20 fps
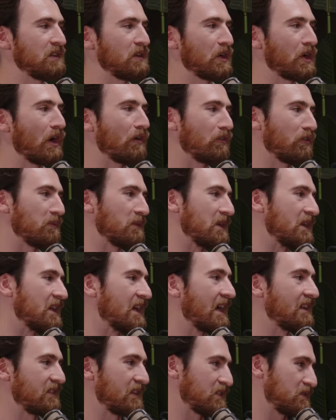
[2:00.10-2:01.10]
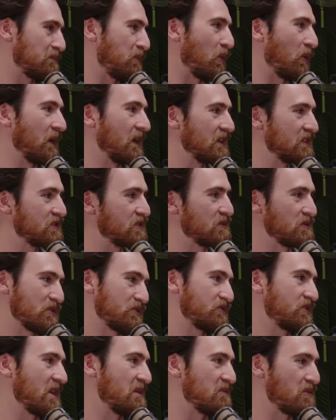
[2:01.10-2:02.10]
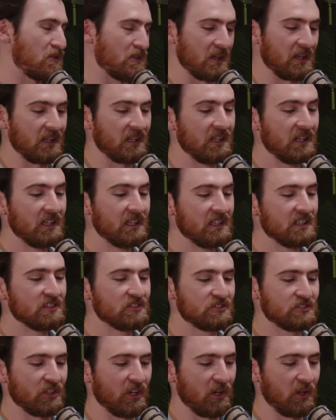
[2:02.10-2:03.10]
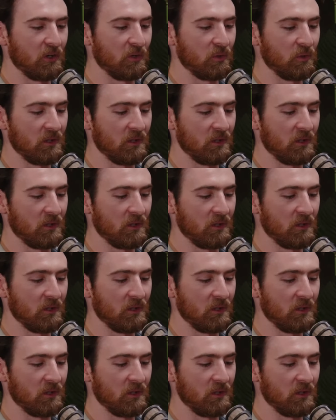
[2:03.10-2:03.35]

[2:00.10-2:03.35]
and the government at this point. It's the same thing. So,